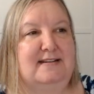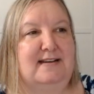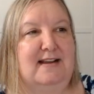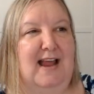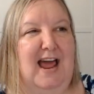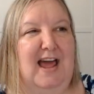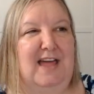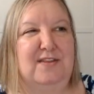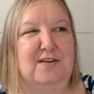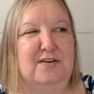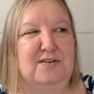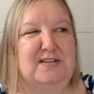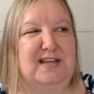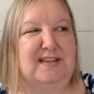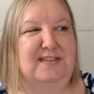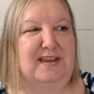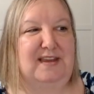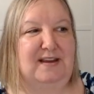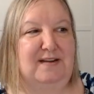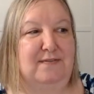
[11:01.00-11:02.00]
had those I
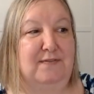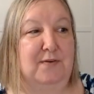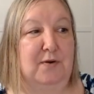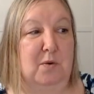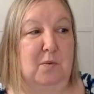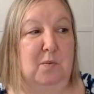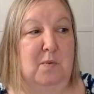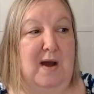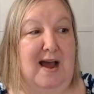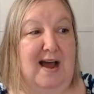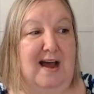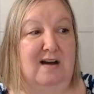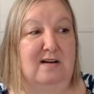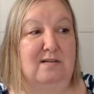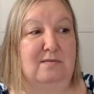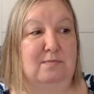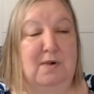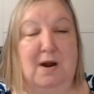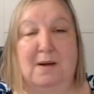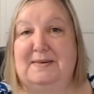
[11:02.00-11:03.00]
think for a
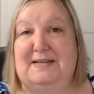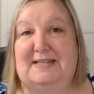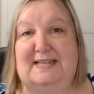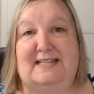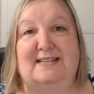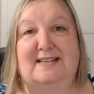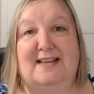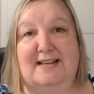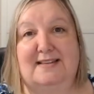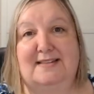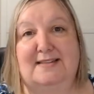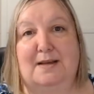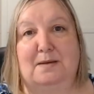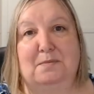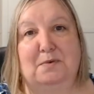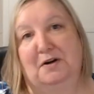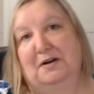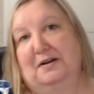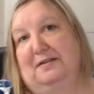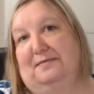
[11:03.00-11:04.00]
while, probably since last
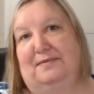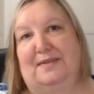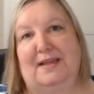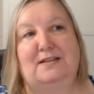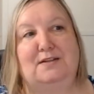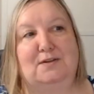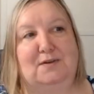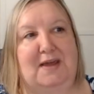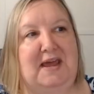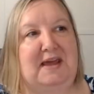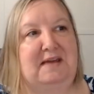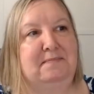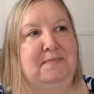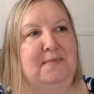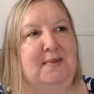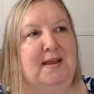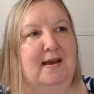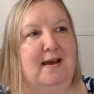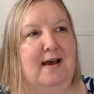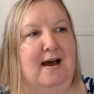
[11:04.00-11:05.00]
summer, and that's okay.
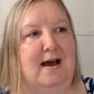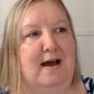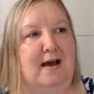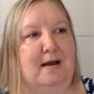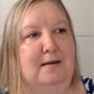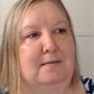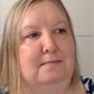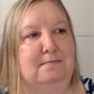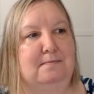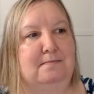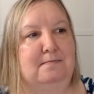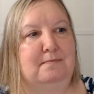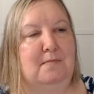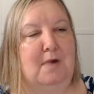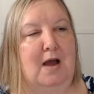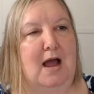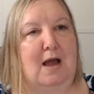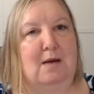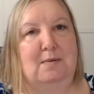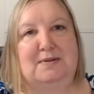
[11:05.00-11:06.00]
I
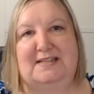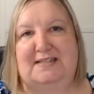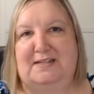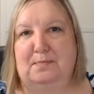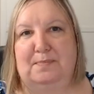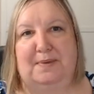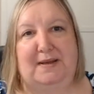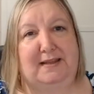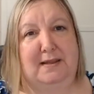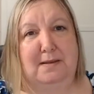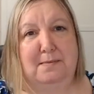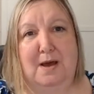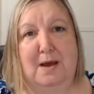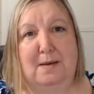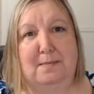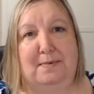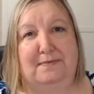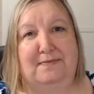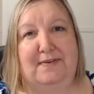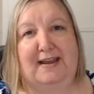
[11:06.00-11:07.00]
would still pick them
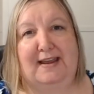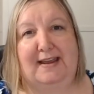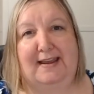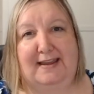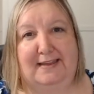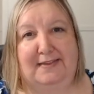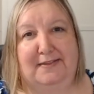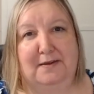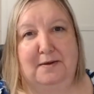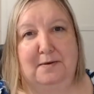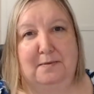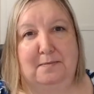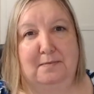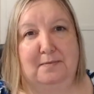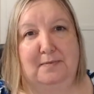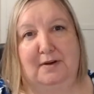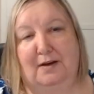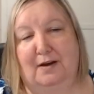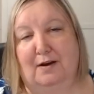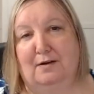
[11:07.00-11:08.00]
up if I could get them,
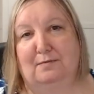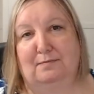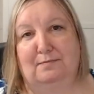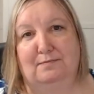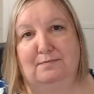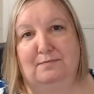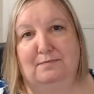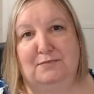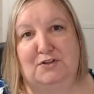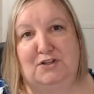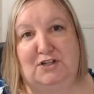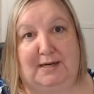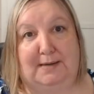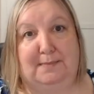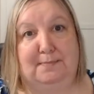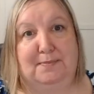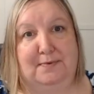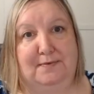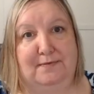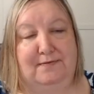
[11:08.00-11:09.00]

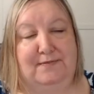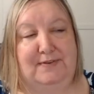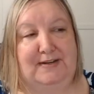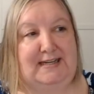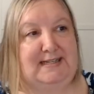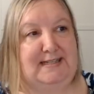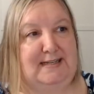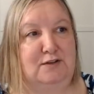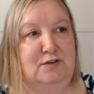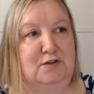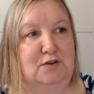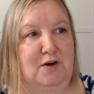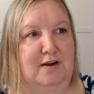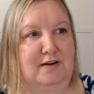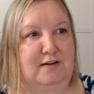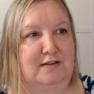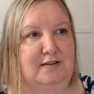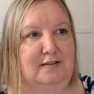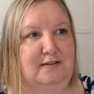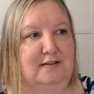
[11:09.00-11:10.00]
cheap, 50 cents or
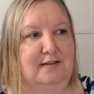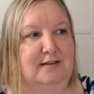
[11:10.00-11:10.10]
under.